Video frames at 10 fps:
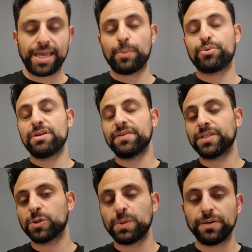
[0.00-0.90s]
our
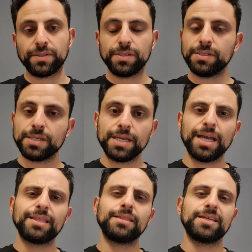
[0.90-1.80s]
previous experiences,
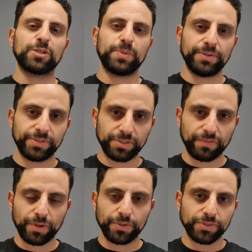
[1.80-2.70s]
and then the experiences
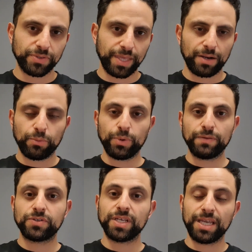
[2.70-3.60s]
of those that
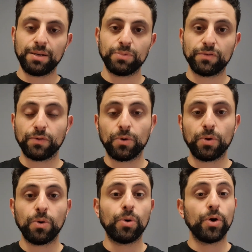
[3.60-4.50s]
we've seen
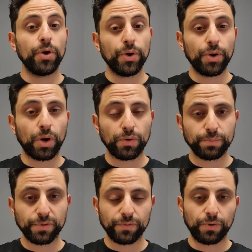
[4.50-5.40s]
before or heard
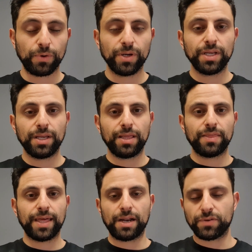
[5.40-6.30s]
of before
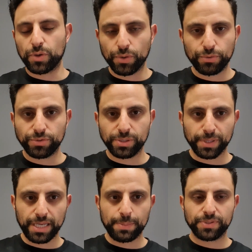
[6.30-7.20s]
that have gone through
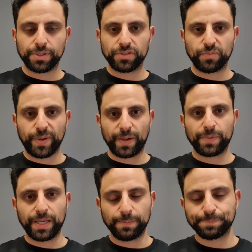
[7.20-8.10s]
similar episodes of back
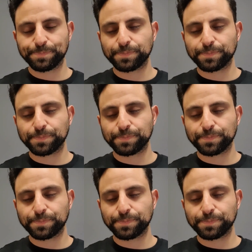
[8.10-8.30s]
pain.